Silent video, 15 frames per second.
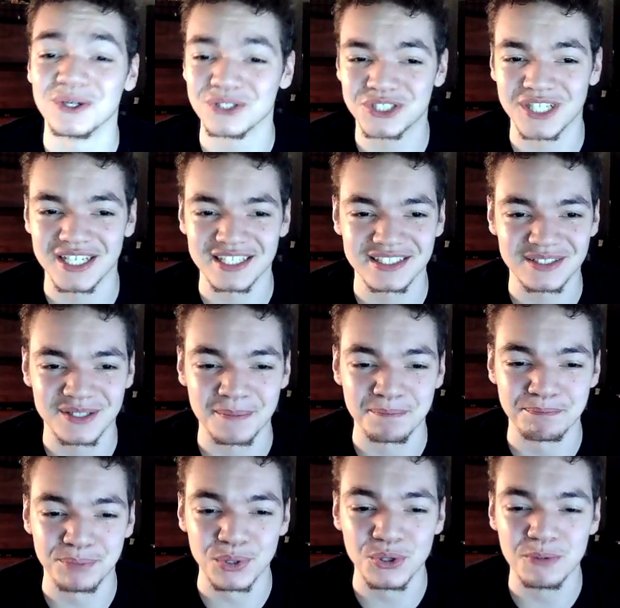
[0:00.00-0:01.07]
Shit, some
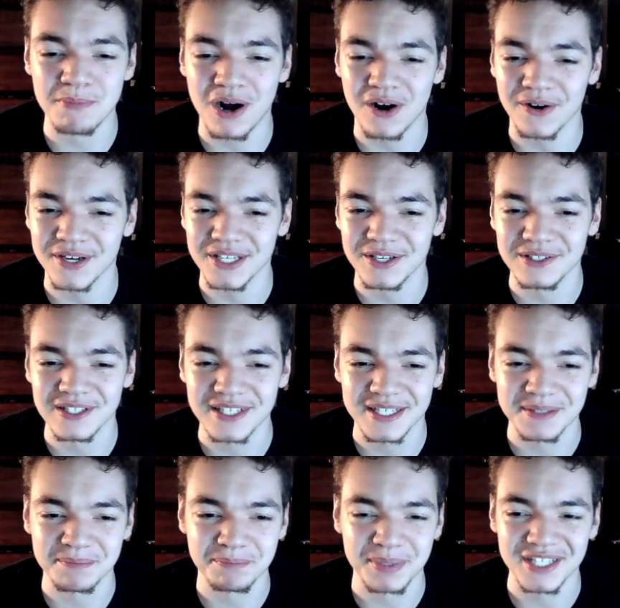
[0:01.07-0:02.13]
Boo Mario
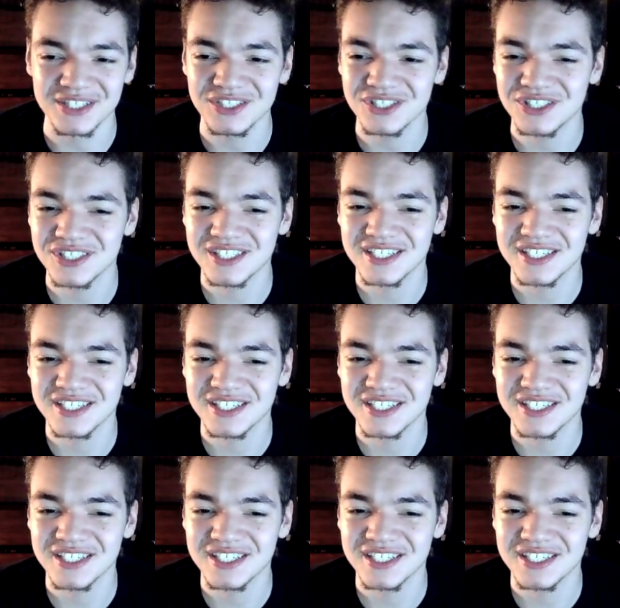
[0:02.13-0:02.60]
looking bitch.